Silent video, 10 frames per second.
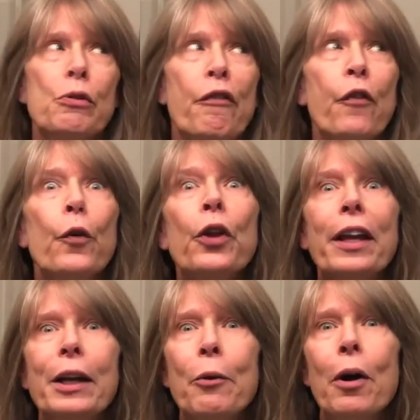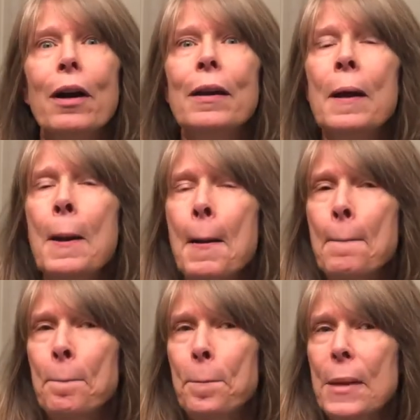fool anyone
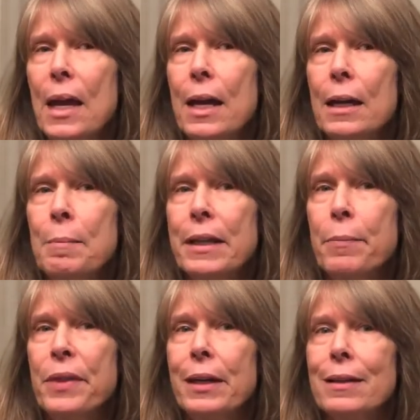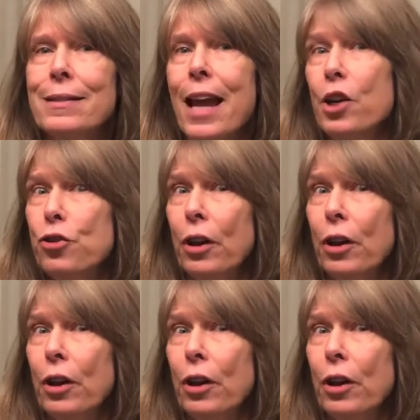and make them think it's natural